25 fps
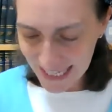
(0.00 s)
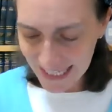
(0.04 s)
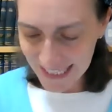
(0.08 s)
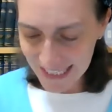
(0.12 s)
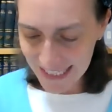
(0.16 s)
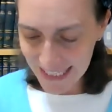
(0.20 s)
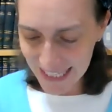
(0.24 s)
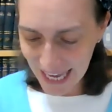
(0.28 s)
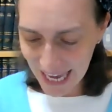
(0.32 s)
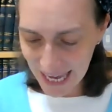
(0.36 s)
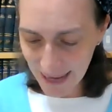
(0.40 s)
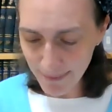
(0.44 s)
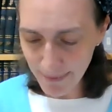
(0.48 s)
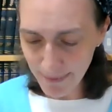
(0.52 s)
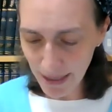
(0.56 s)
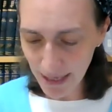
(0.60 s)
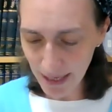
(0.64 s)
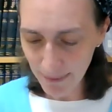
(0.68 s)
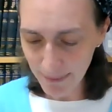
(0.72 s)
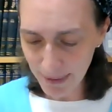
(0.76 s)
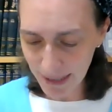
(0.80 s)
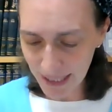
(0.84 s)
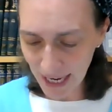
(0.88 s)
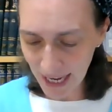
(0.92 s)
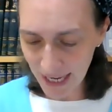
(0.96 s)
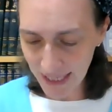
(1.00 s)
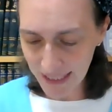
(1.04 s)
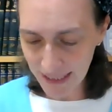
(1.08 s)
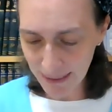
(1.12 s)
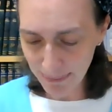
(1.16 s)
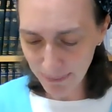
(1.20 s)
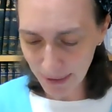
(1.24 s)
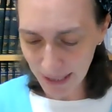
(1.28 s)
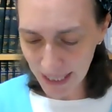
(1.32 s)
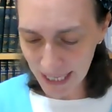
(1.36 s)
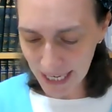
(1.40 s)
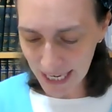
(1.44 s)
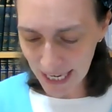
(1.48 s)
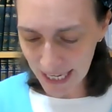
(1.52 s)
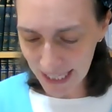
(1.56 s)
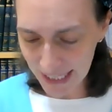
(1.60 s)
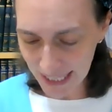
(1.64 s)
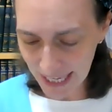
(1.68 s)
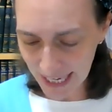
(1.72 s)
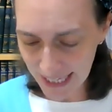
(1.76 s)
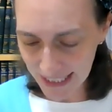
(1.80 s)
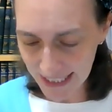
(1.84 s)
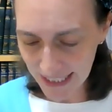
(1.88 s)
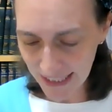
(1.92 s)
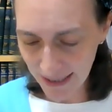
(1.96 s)
Rabbanan
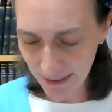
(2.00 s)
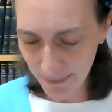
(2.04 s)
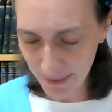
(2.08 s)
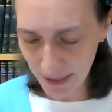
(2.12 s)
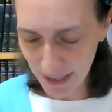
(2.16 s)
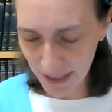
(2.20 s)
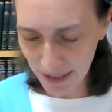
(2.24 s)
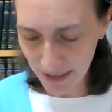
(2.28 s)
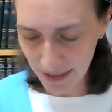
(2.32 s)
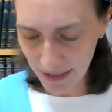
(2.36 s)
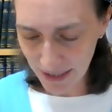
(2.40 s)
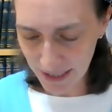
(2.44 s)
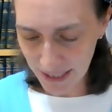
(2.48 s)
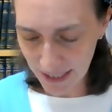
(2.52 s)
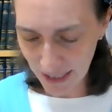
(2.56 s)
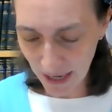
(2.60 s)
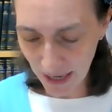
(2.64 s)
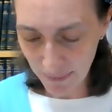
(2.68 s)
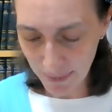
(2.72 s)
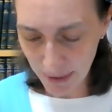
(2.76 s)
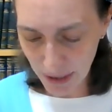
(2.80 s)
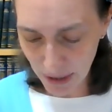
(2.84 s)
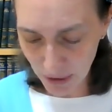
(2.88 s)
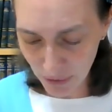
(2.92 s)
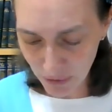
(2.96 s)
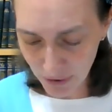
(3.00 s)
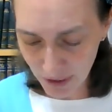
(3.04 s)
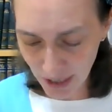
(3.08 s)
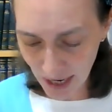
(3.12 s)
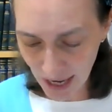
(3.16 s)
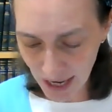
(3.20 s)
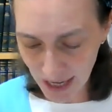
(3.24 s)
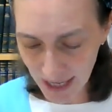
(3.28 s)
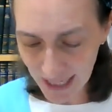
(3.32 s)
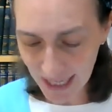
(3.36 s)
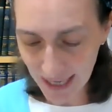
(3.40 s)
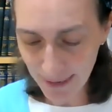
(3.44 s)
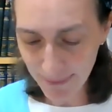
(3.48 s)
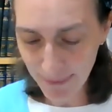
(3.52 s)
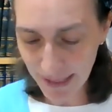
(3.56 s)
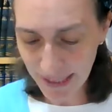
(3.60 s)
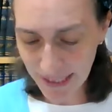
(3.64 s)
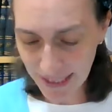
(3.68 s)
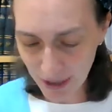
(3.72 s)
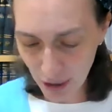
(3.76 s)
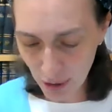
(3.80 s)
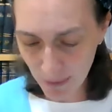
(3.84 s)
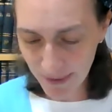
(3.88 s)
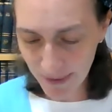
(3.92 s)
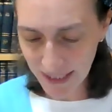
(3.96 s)
ale de Rabbi Yehuda
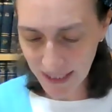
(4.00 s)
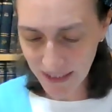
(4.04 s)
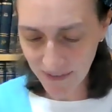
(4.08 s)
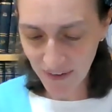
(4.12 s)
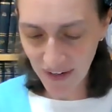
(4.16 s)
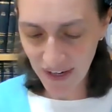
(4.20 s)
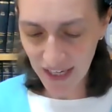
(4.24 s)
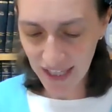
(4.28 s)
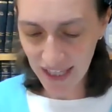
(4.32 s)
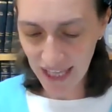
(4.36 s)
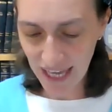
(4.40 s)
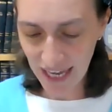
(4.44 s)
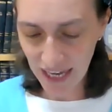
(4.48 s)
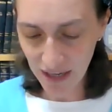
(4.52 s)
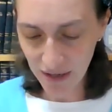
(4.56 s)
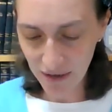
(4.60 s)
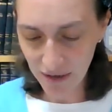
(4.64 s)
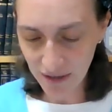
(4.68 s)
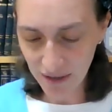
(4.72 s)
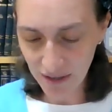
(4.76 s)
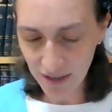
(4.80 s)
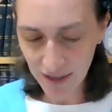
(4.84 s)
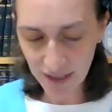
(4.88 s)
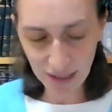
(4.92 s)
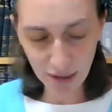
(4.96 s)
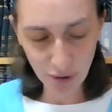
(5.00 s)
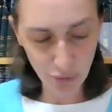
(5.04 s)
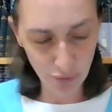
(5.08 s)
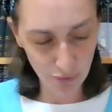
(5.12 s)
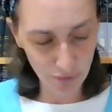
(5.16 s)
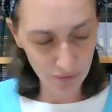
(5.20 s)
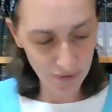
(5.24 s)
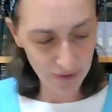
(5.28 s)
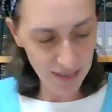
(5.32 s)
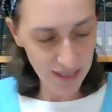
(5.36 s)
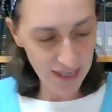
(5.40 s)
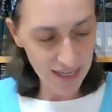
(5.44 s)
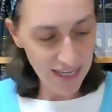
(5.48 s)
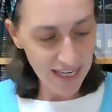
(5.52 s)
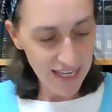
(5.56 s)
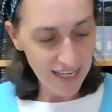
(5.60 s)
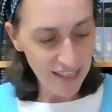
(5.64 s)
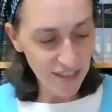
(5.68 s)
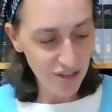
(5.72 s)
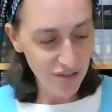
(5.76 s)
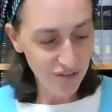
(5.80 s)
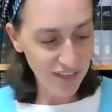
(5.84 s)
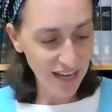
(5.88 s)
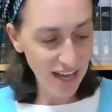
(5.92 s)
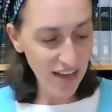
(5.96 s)
keben ale lehu.
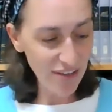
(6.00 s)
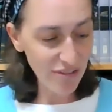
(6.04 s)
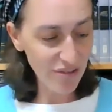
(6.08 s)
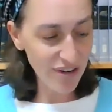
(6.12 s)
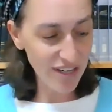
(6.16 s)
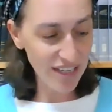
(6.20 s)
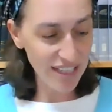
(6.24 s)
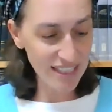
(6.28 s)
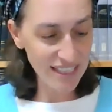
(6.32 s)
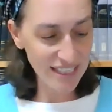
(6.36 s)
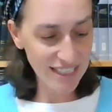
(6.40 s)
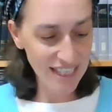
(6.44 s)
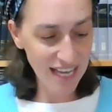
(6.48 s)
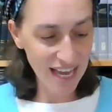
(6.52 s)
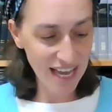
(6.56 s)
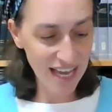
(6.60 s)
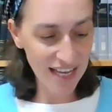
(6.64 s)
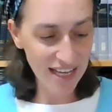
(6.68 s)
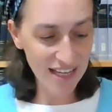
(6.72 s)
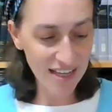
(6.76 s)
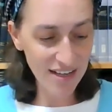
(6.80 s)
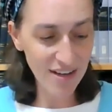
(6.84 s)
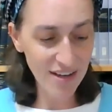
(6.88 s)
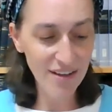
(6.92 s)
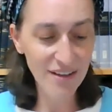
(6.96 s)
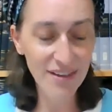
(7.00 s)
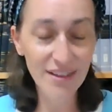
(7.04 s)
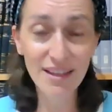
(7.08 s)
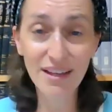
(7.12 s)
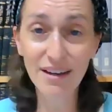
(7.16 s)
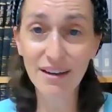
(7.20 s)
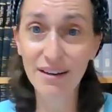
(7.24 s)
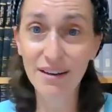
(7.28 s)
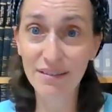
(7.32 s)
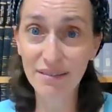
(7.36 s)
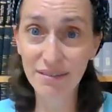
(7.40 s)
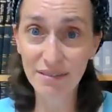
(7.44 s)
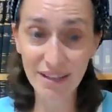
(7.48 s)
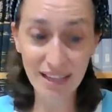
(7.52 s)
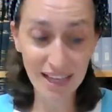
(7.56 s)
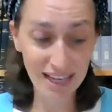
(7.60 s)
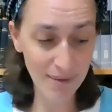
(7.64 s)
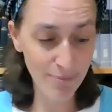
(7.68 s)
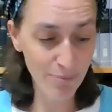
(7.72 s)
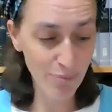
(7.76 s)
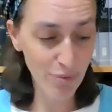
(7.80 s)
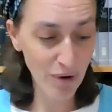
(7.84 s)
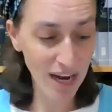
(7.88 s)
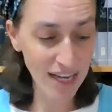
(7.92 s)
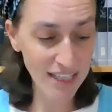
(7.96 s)
So now they're going to say the
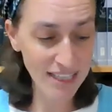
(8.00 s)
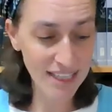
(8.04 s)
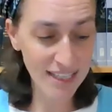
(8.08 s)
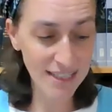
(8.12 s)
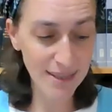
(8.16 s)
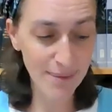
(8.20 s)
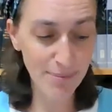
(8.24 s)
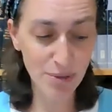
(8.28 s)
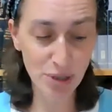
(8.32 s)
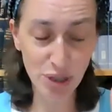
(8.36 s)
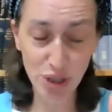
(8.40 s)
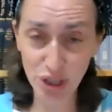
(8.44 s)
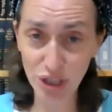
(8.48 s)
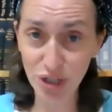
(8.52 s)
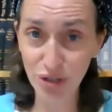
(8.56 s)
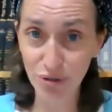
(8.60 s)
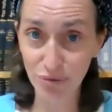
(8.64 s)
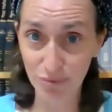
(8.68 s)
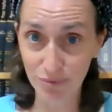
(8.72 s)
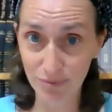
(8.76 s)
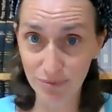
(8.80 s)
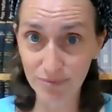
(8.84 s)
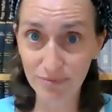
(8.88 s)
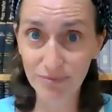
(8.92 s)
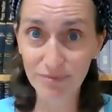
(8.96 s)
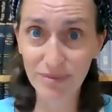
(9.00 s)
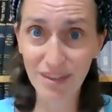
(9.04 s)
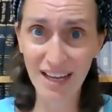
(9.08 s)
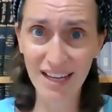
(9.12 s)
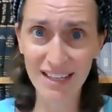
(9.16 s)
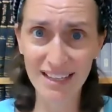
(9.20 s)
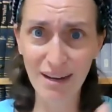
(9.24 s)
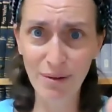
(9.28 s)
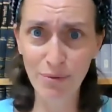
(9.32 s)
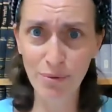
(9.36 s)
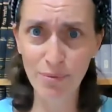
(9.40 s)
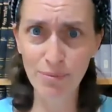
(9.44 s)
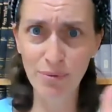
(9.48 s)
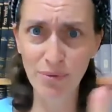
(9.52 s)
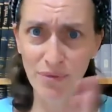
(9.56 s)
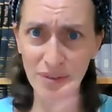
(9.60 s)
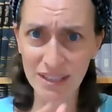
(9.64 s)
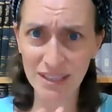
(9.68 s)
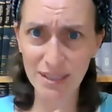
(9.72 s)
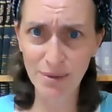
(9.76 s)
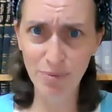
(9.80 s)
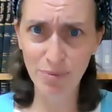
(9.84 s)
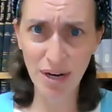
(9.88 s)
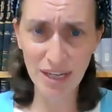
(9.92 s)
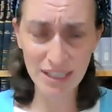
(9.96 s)
in braita number two. Okay, now we're
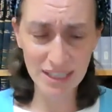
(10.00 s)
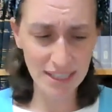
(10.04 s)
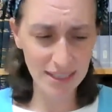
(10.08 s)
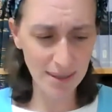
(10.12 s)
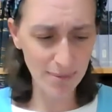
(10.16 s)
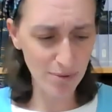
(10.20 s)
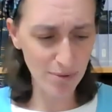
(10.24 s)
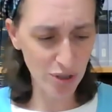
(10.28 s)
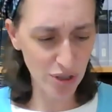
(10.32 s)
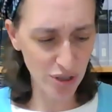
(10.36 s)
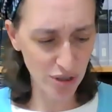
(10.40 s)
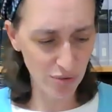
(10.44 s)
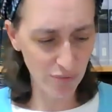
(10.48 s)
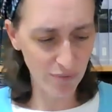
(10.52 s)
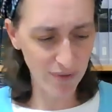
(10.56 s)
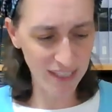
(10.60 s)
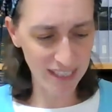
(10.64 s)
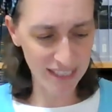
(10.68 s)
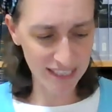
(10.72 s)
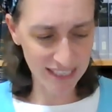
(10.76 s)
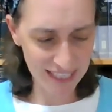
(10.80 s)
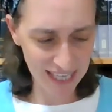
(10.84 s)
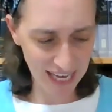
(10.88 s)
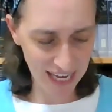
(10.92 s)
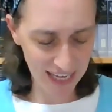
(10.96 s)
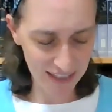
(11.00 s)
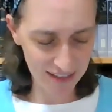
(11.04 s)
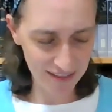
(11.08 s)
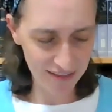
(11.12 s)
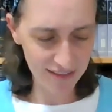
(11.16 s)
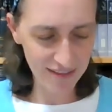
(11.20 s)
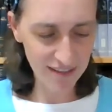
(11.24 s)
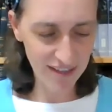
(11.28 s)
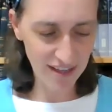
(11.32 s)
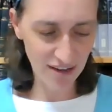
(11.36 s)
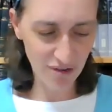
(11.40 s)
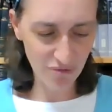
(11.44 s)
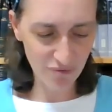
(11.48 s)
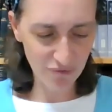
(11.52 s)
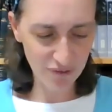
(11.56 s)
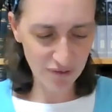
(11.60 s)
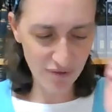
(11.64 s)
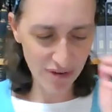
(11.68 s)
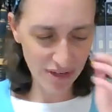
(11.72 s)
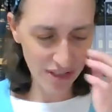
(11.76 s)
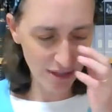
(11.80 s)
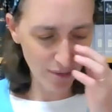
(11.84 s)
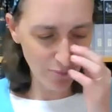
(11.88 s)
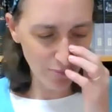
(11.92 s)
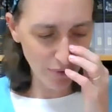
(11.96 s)
moving to braita number two. When it said, I'll
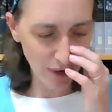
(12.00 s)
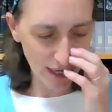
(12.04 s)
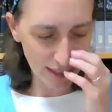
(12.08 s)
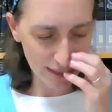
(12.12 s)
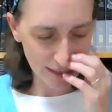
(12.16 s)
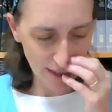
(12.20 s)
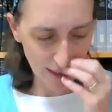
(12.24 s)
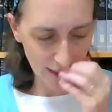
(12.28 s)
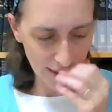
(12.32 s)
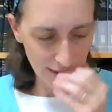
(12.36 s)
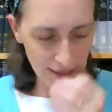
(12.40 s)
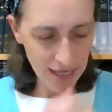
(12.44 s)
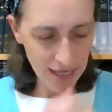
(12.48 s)
reread the braita.